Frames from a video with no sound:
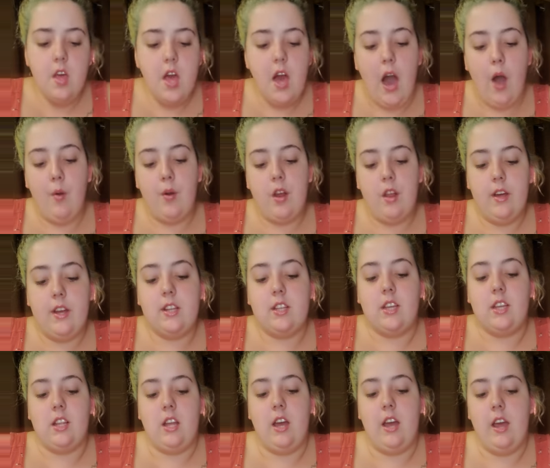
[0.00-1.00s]
I would have liked to
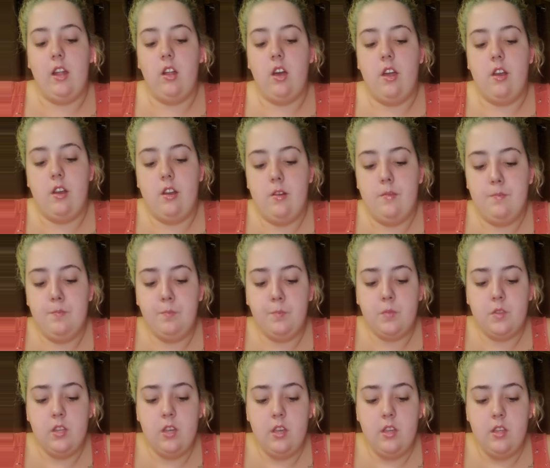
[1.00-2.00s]
get the eyeliner
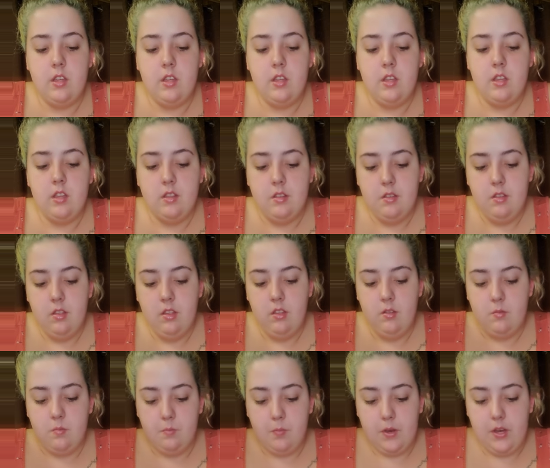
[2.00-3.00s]

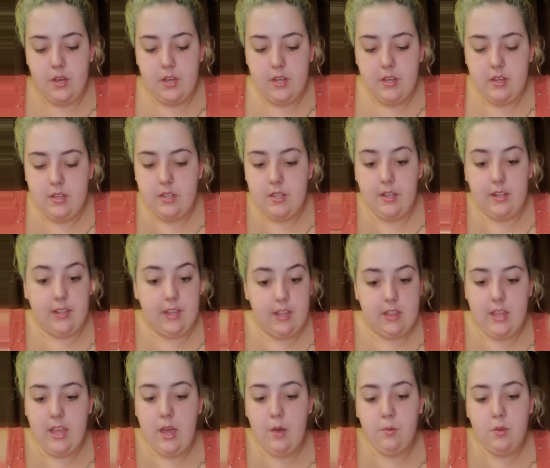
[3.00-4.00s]
but didn't get
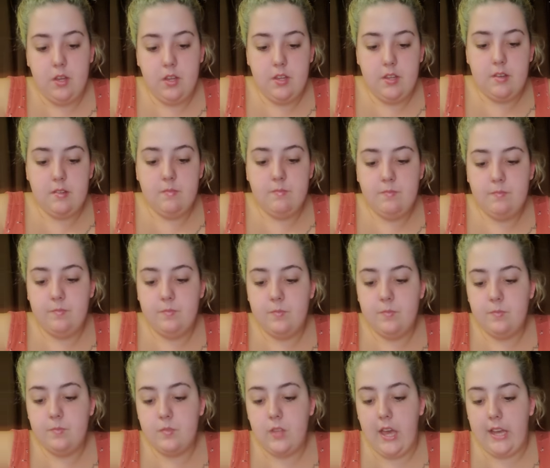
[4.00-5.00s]
that one.
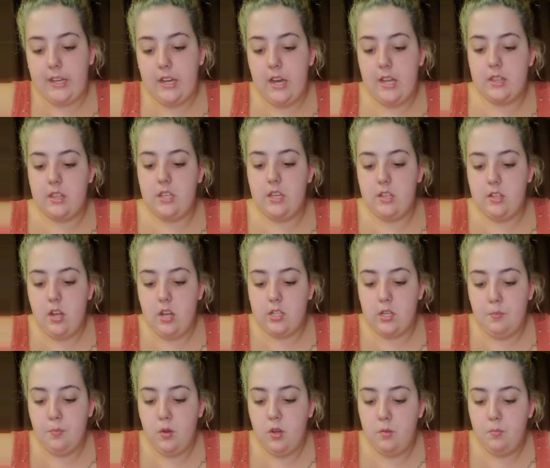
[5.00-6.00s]
I got the
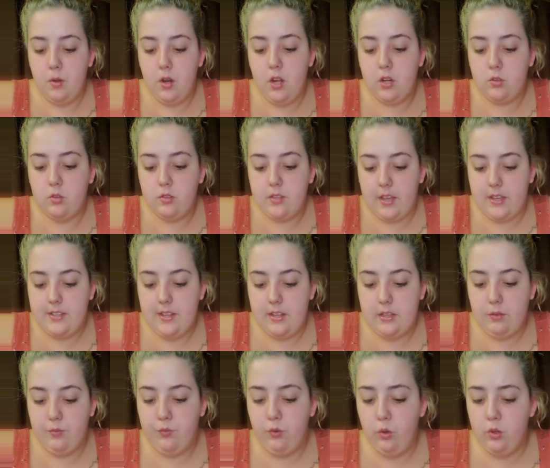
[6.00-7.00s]
Dr. Barnacles. Like I said,
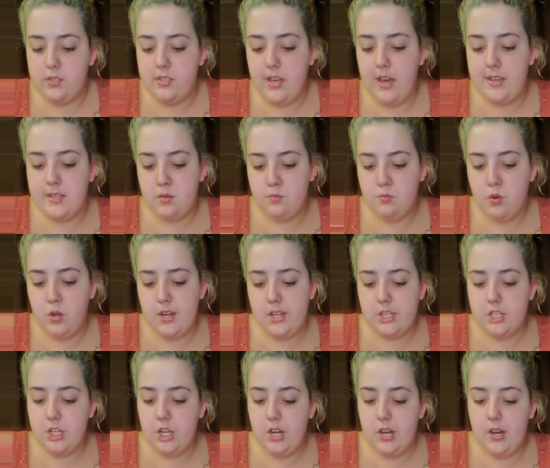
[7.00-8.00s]
it's a full size, I'm pretty
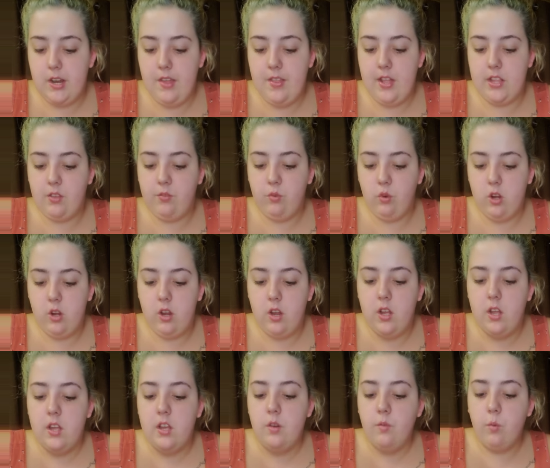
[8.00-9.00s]
sure, and that's for
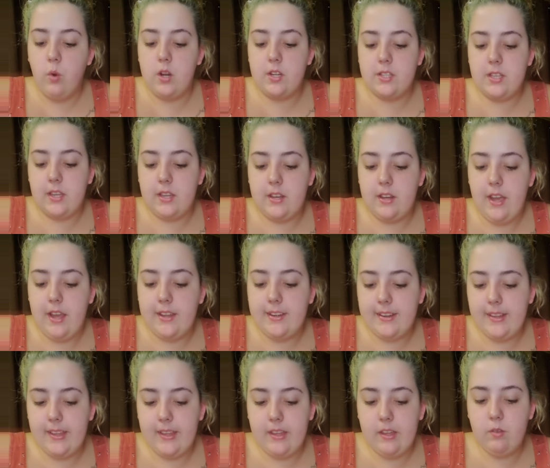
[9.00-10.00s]

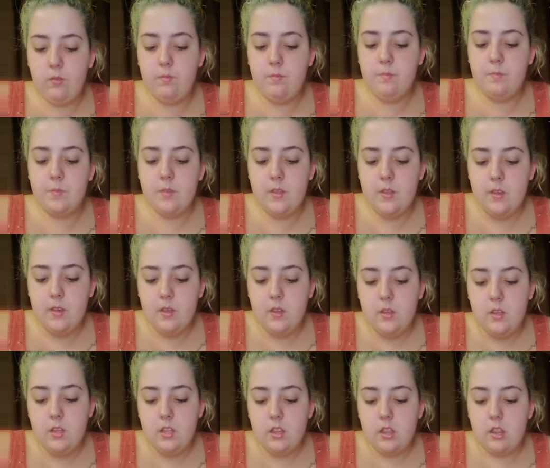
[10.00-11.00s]
$14.90.
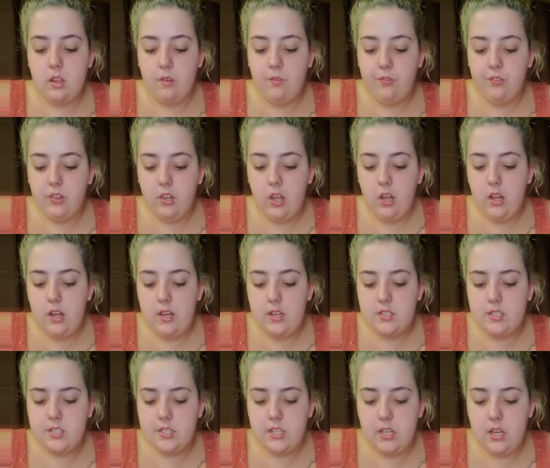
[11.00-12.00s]
The
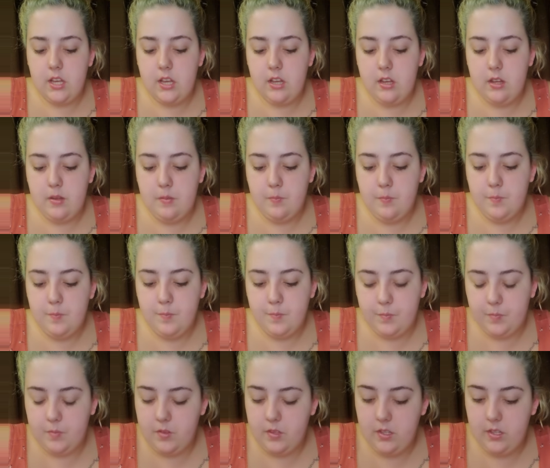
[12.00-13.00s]
floss, um,
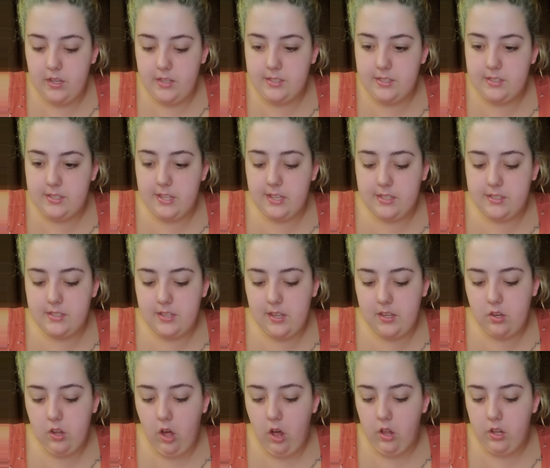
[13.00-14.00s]

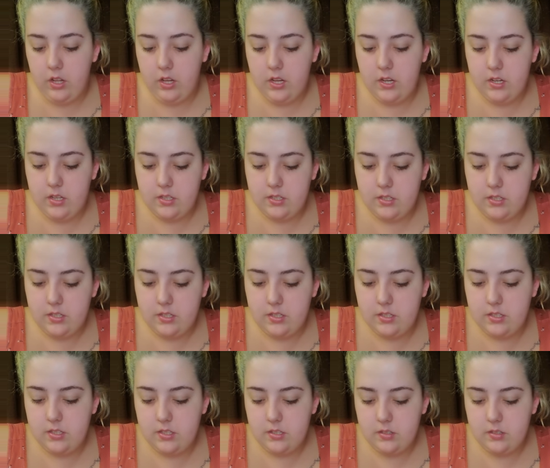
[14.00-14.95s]
$16.